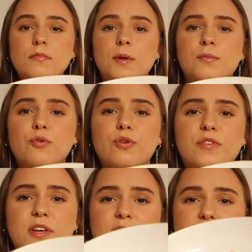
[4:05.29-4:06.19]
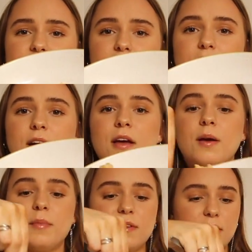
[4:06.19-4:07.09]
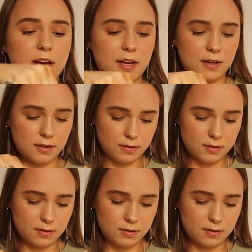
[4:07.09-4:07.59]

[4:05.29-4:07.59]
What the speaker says: I'm not sure if you can see that, but it's like